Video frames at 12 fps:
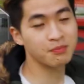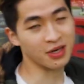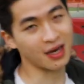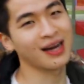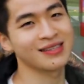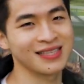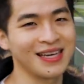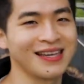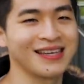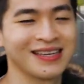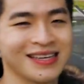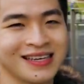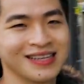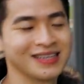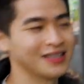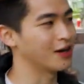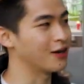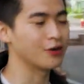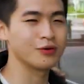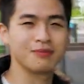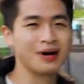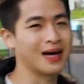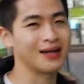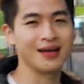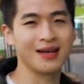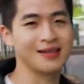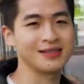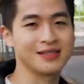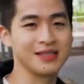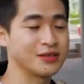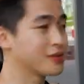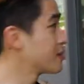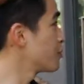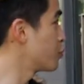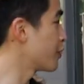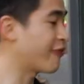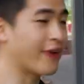Mercante. Oh my days. It's wood